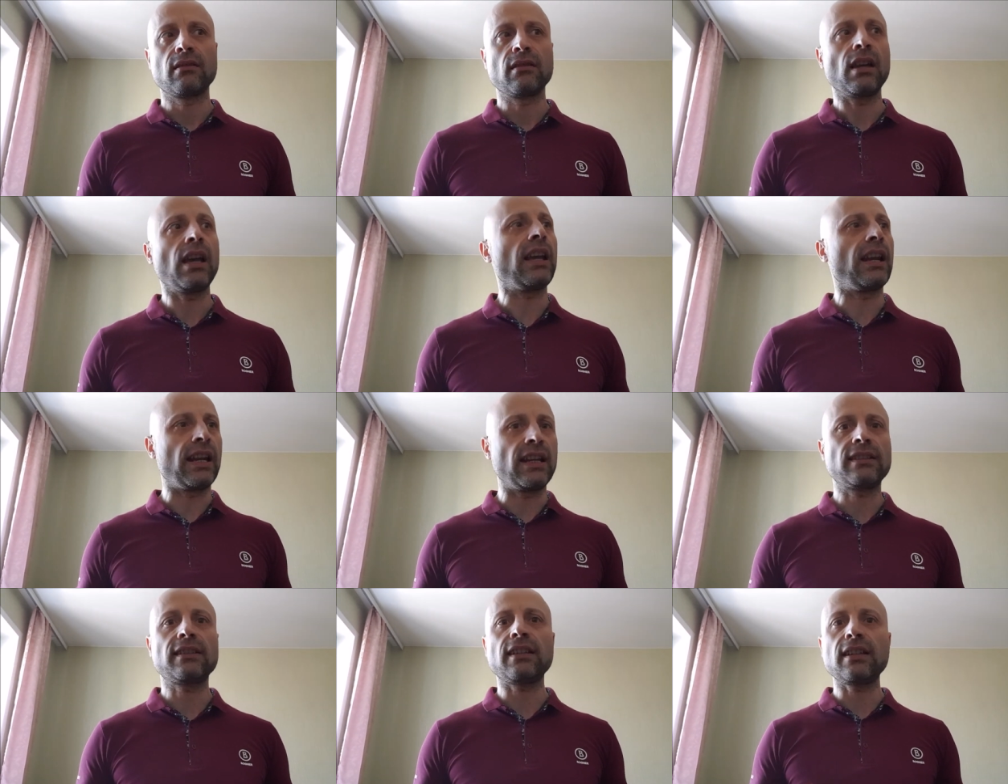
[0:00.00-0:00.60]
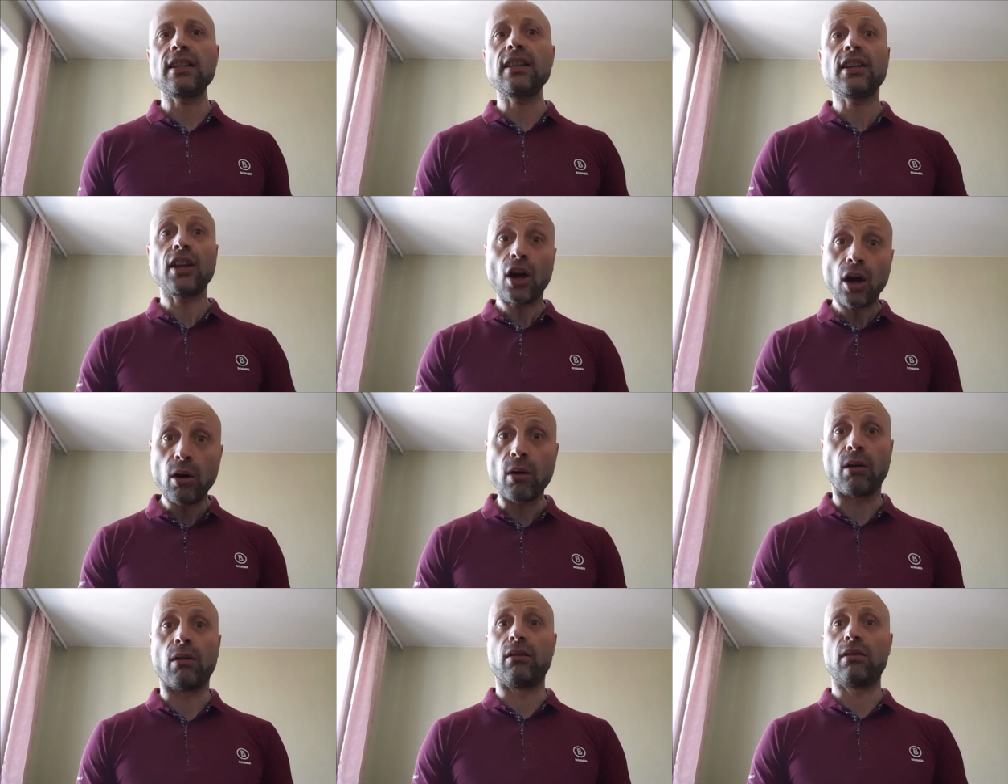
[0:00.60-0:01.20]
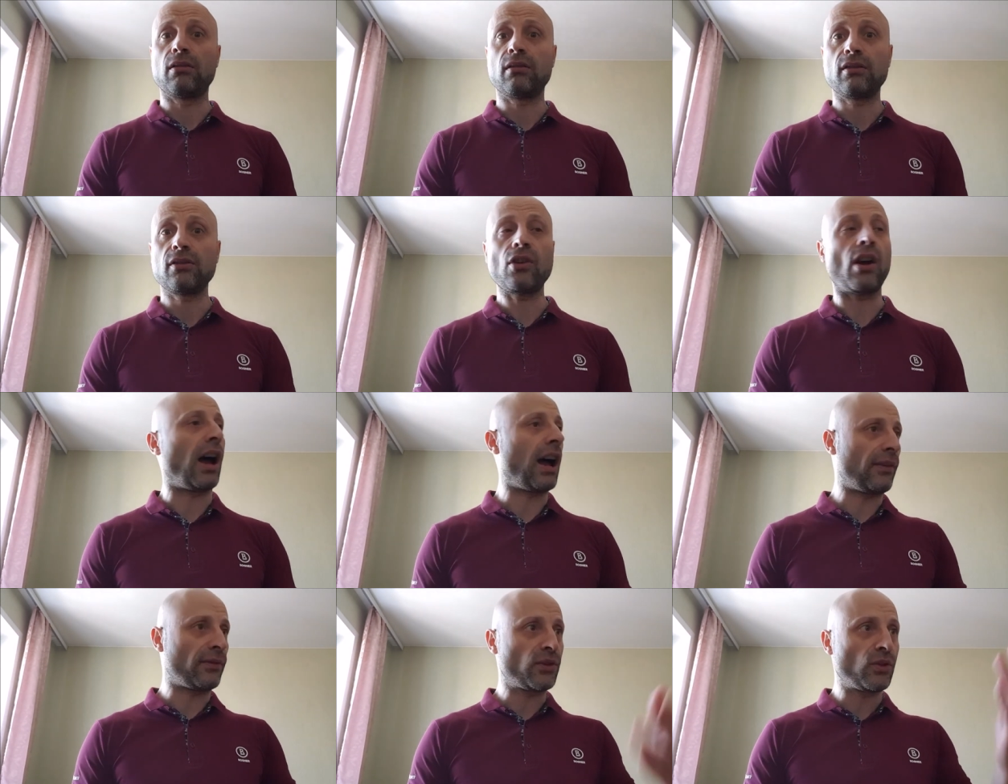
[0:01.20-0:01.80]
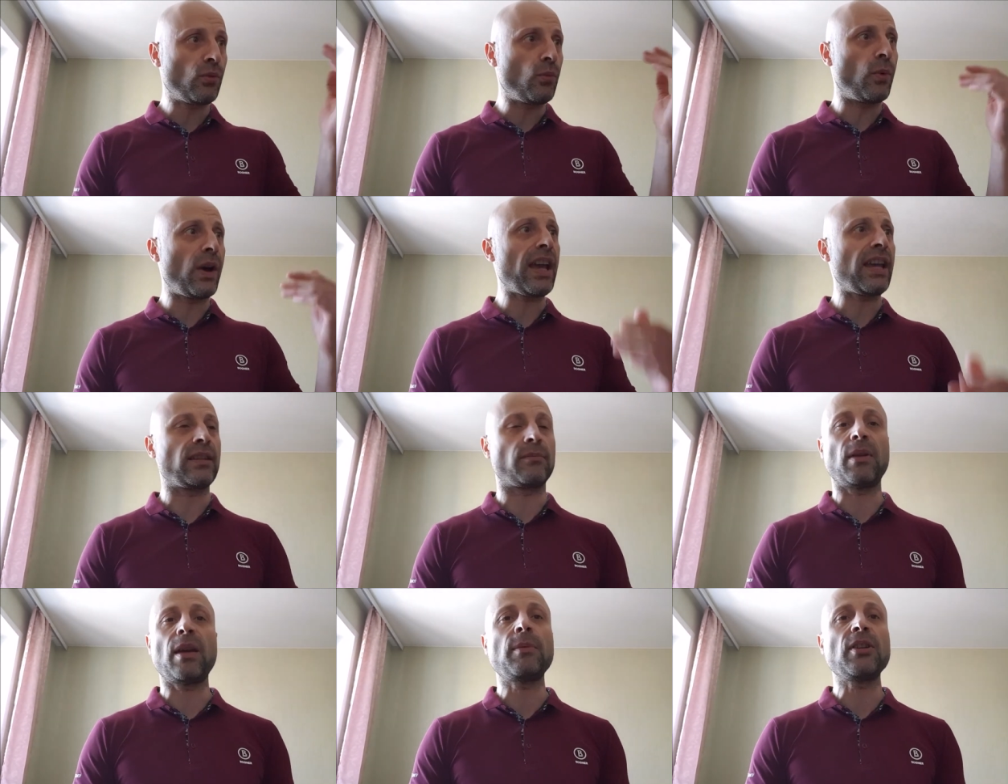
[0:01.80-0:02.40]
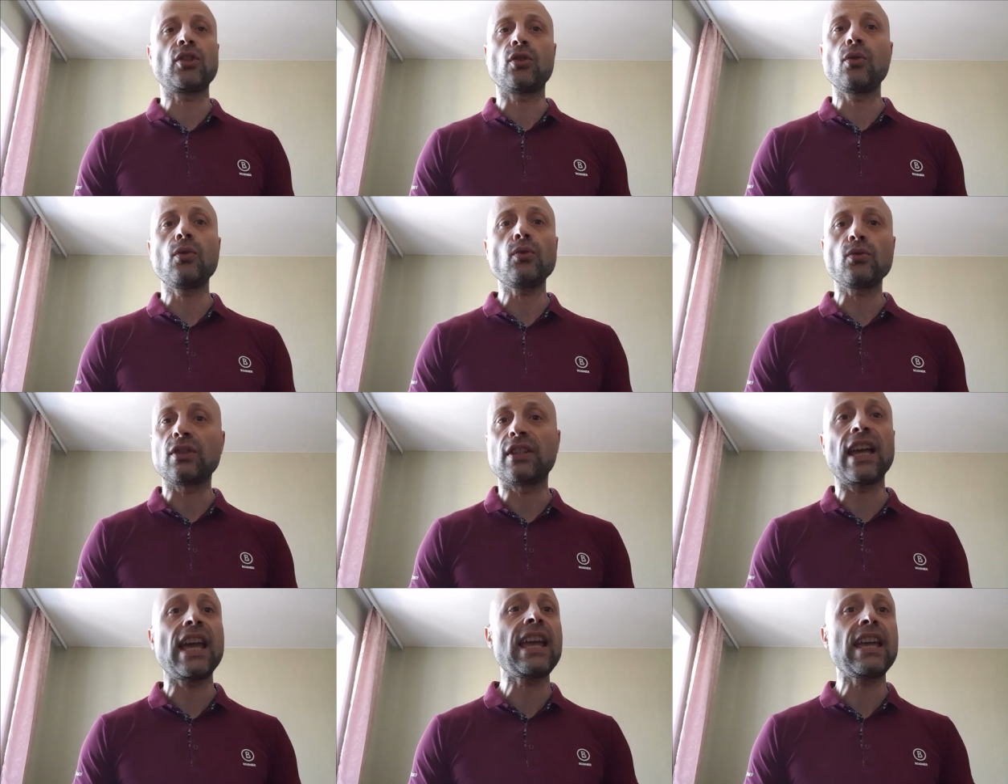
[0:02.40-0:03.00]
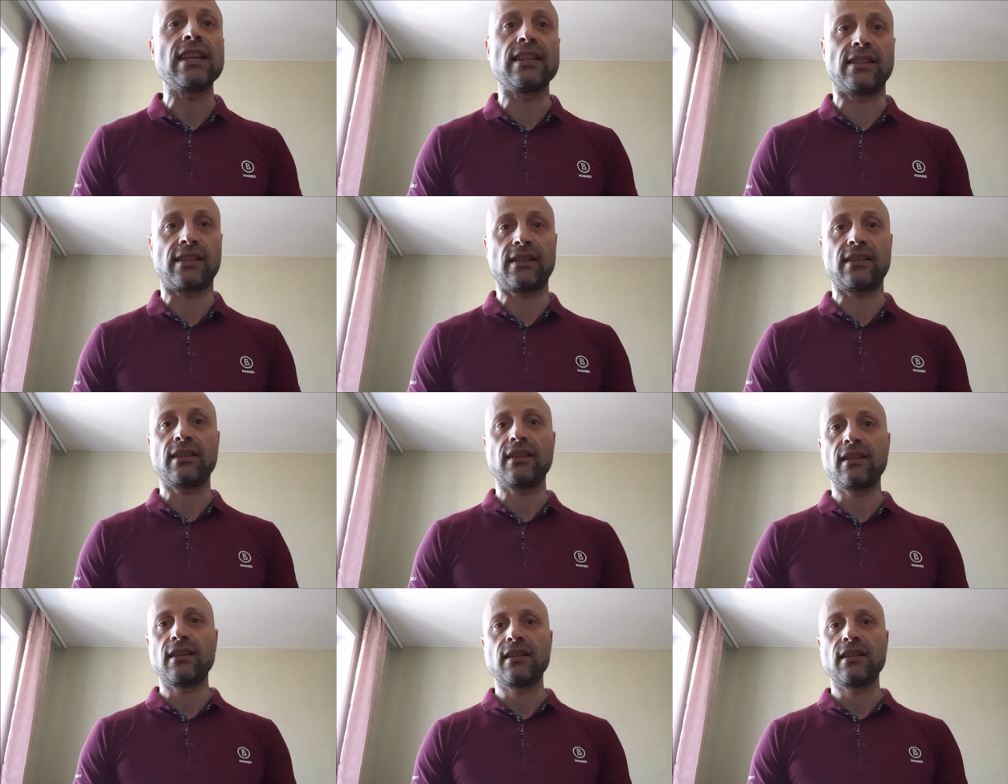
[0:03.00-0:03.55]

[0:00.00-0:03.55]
In Italy, no. You have to wait maybe 2 days.